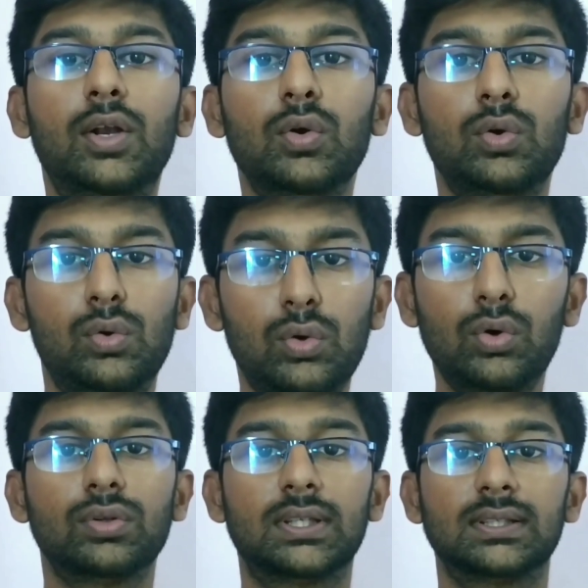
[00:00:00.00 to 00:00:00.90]
To
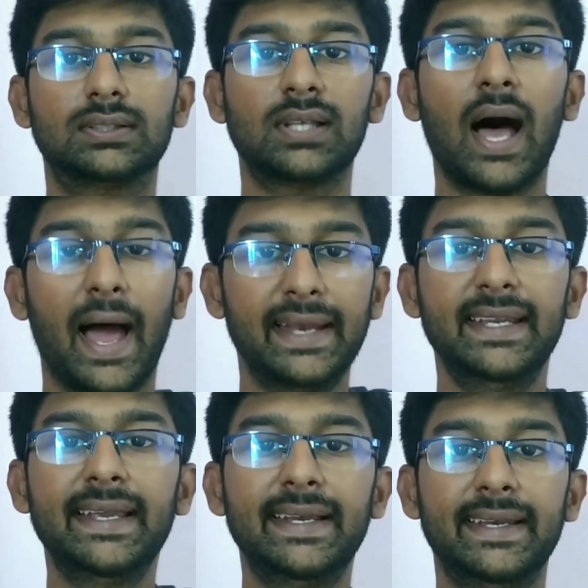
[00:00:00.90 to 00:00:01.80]
do this, I
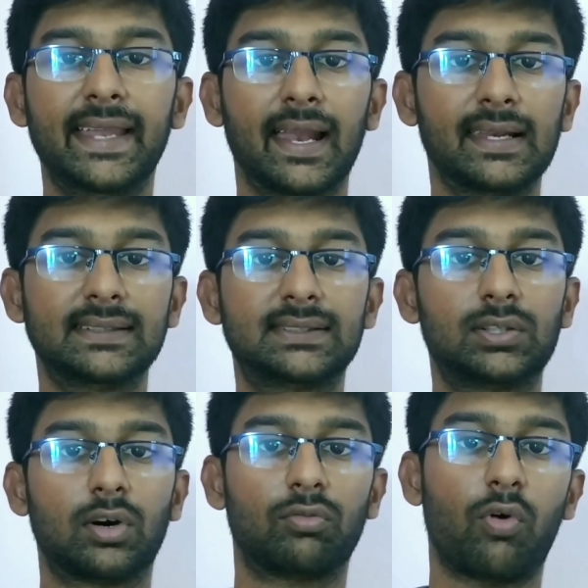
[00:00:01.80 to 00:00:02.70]
need a list
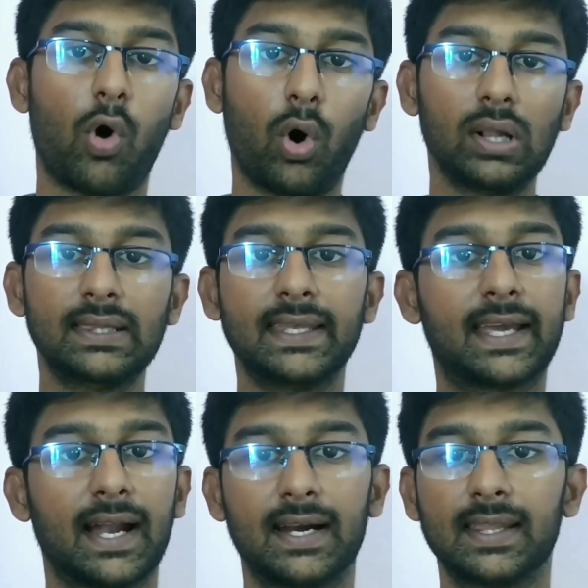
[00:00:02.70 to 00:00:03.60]
of all the
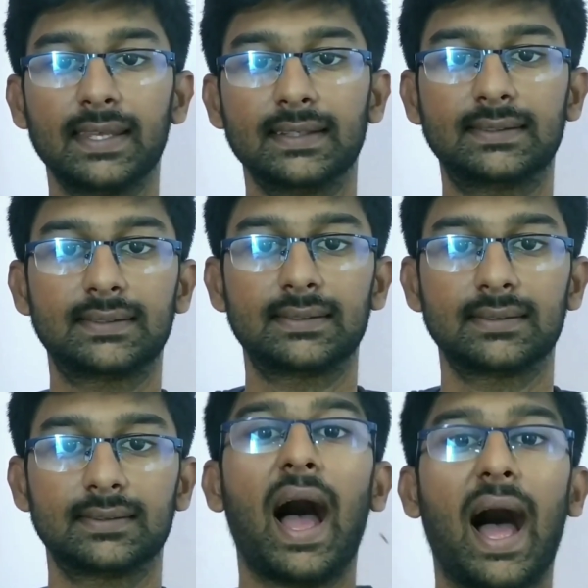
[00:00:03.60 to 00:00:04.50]
countries
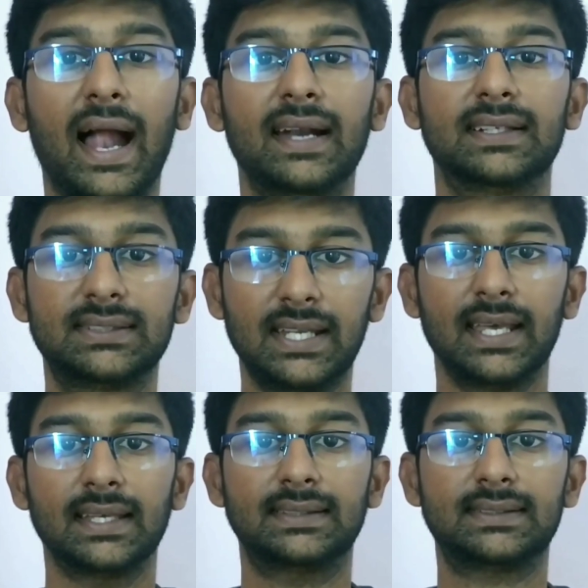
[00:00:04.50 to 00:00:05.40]
and
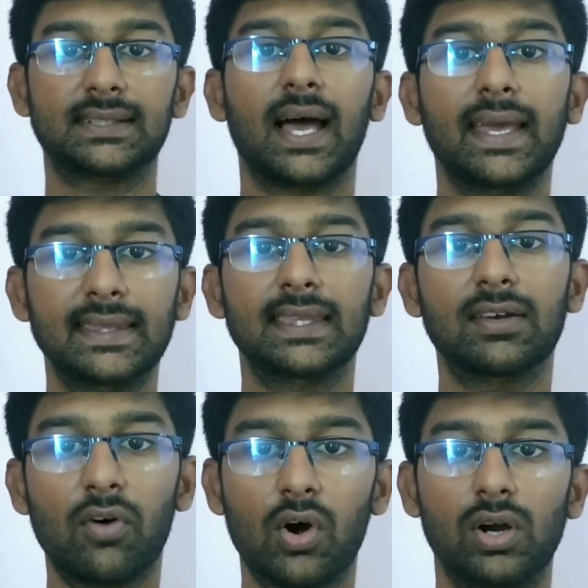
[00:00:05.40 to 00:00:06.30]
states in the
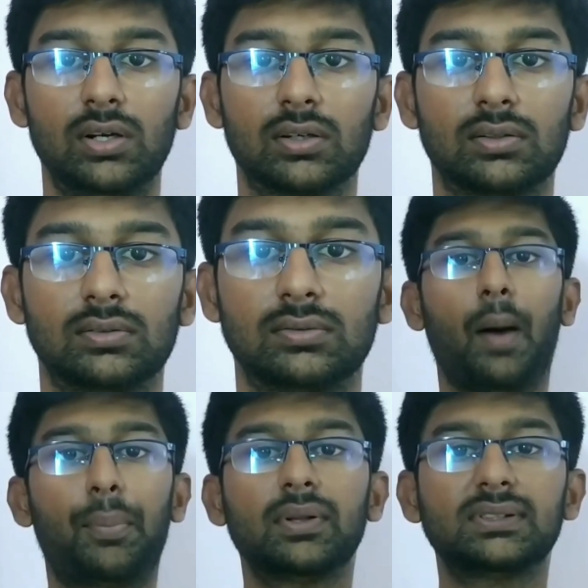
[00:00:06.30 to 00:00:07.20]
world.
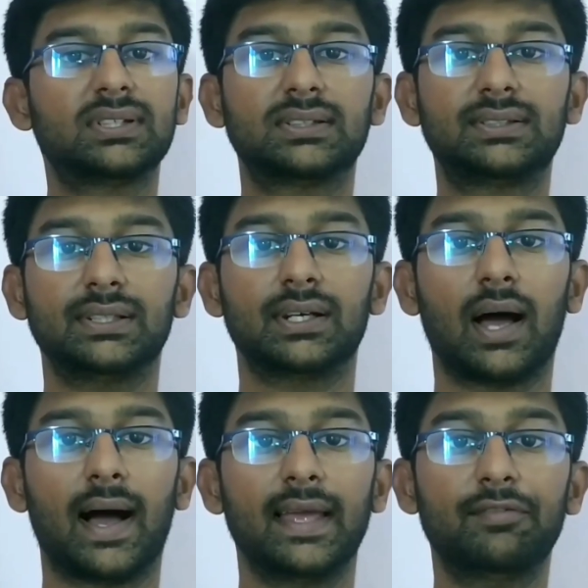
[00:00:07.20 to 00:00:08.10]
Upon searching,
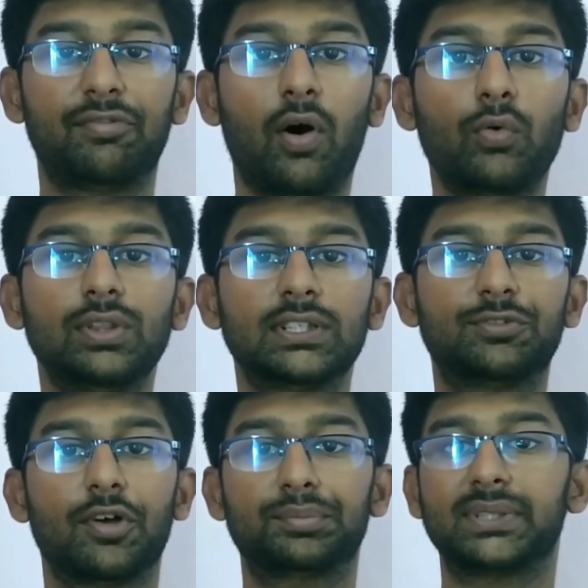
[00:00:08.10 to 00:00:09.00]
I found this
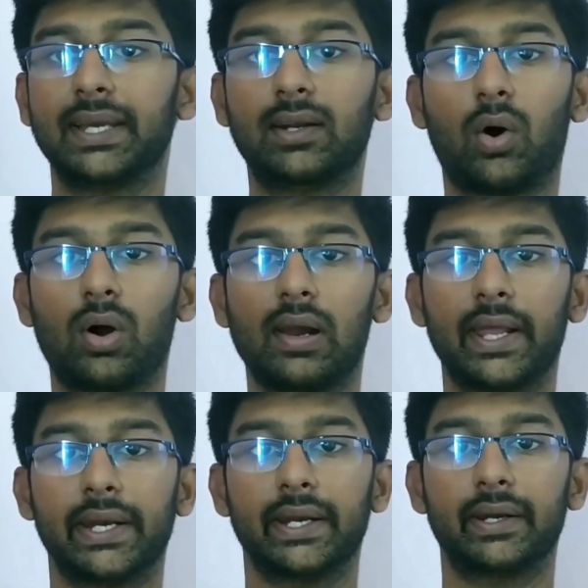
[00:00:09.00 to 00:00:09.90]
website
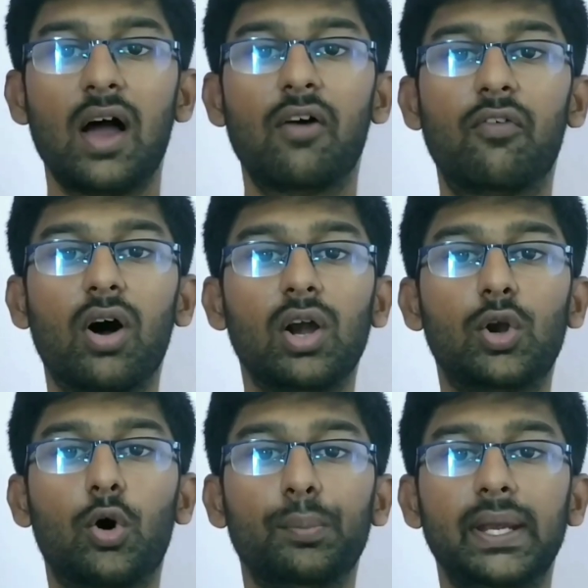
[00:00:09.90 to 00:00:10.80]
online,
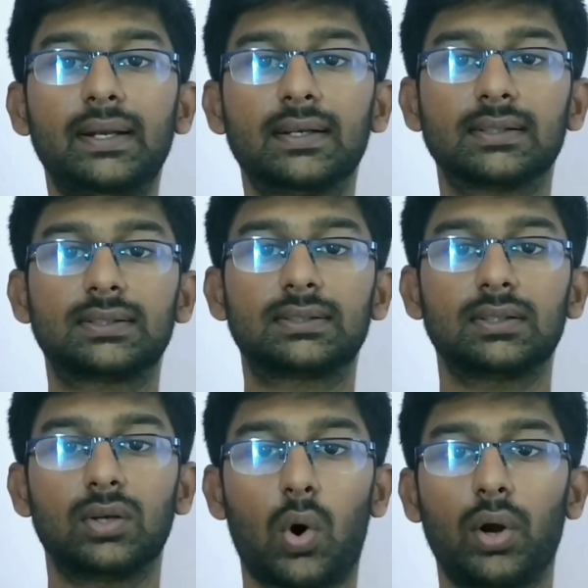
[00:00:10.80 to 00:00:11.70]

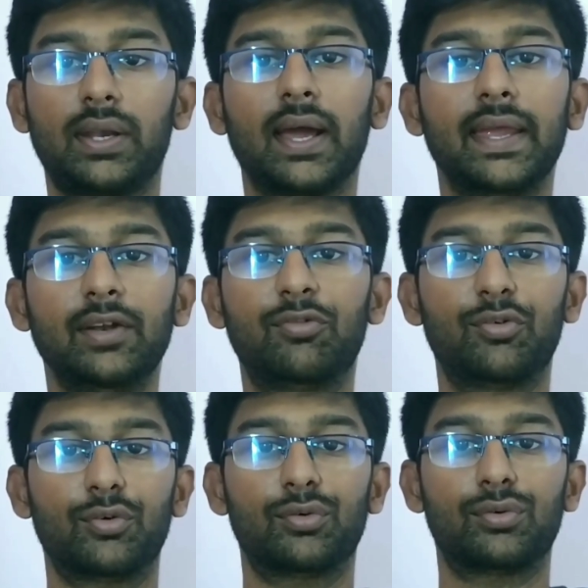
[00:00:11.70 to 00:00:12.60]

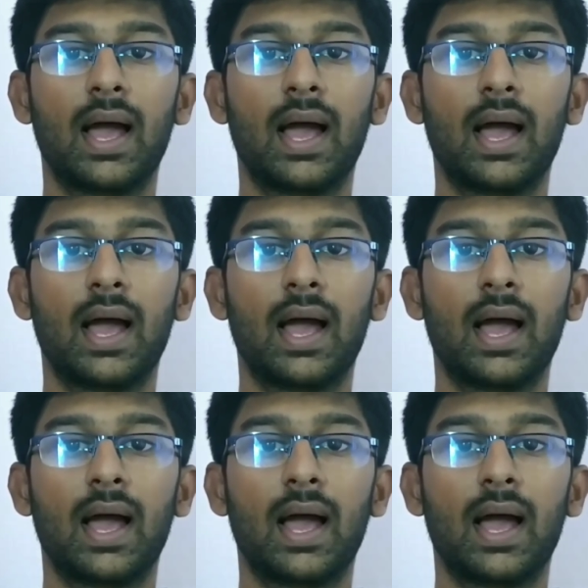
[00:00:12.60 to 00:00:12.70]
worldometers.info.